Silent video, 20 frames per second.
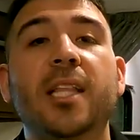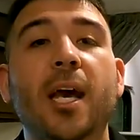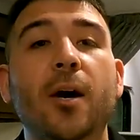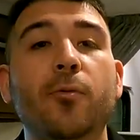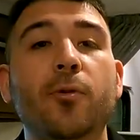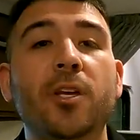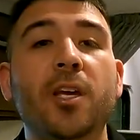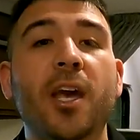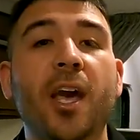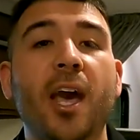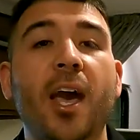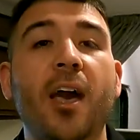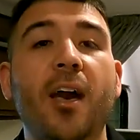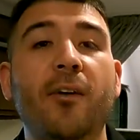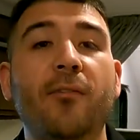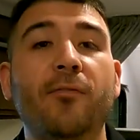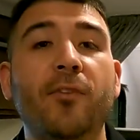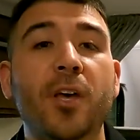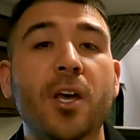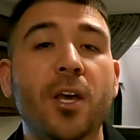that we
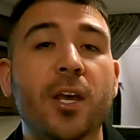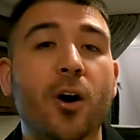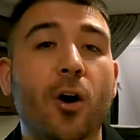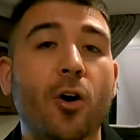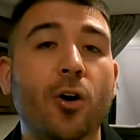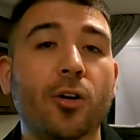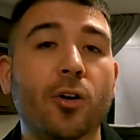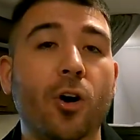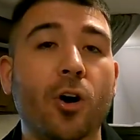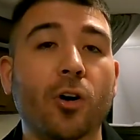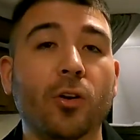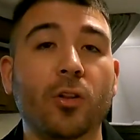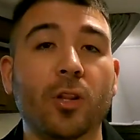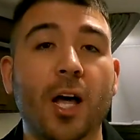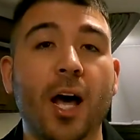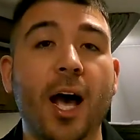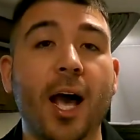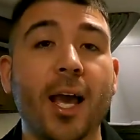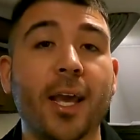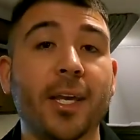have on our
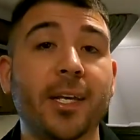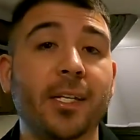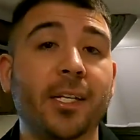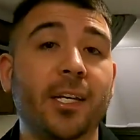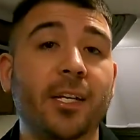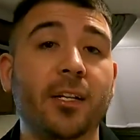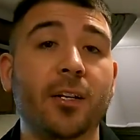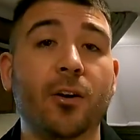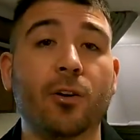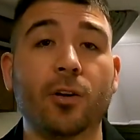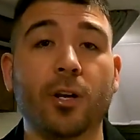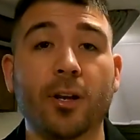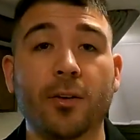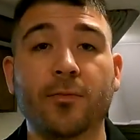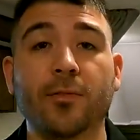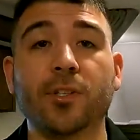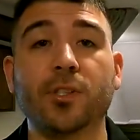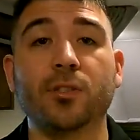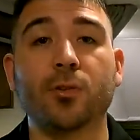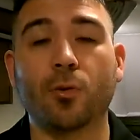lot and in our
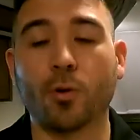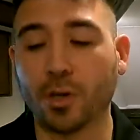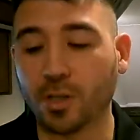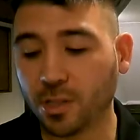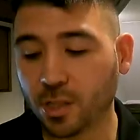inventory.